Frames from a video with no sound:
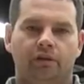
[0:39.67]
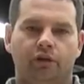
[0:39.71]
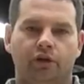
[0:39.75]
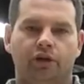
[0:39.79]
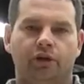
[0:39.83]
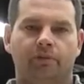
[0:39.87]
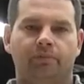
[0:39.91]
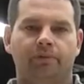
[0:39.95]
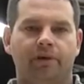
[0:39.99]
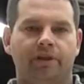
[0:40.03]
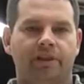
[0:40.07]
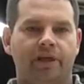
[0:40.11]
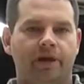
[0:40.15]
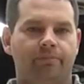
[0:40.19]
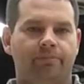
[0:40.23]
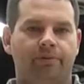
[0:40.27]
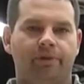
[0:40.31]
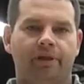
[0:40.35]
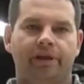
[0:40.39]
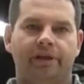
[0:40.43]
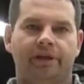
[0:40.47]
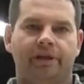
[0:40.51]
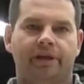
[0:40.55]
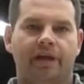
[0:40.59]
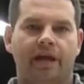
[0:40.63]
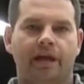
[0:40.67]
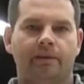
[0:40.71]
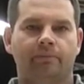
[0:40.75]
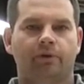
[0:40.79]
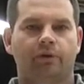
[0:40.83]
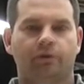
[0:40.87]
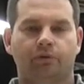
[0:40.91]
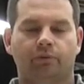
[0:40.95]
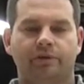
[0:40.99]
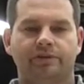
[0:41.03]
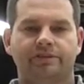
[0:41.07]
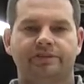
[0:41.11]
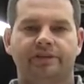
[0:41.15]
looking to play that play-in game
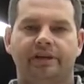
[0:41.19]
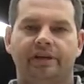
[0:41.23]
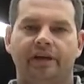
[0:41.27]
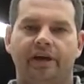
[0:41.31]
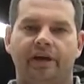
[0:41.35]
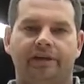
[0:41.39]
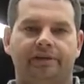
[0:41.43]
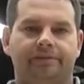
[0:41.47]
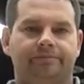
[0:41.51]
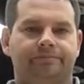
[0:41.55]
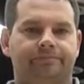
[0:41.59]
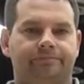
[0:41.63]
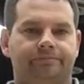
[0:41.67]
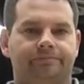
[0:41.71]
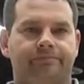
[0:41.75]
on Wednesday night.